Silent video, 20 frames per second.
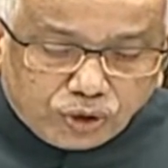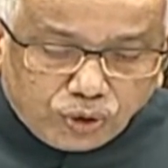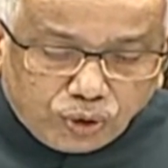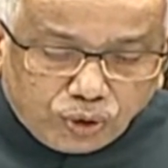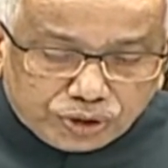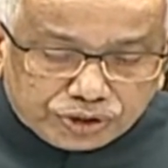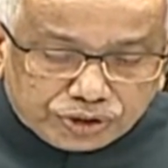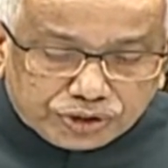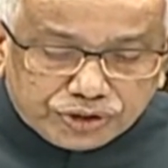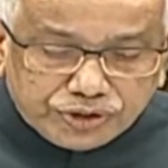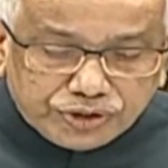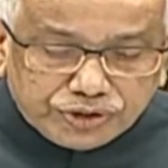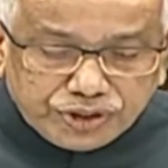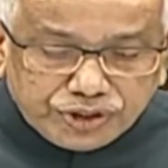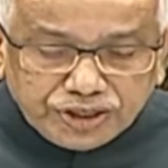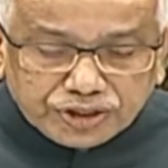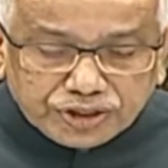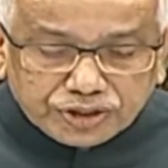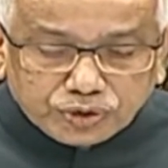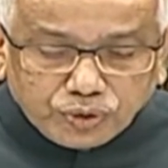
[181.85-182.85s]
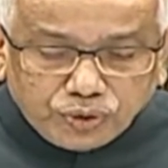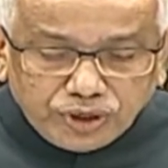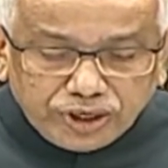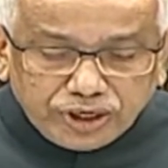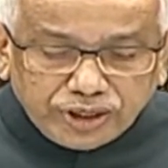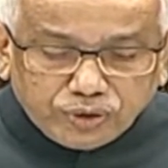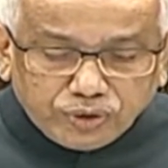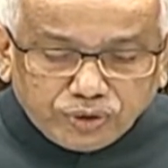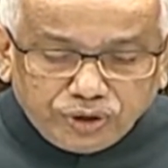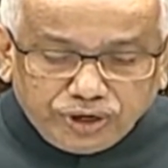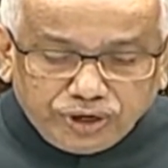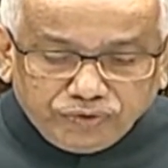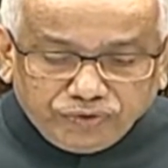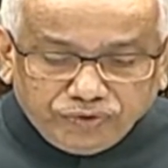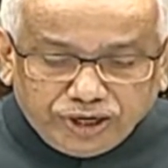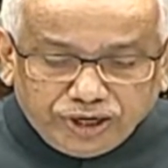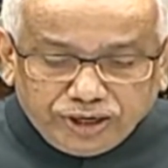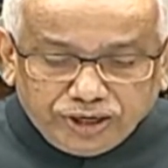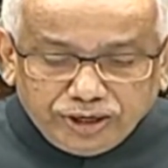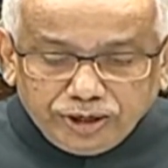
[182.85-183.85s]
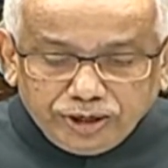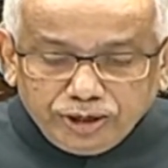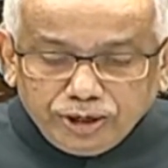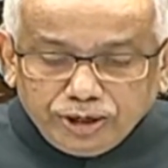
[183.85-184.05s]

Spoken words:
crores since 2021,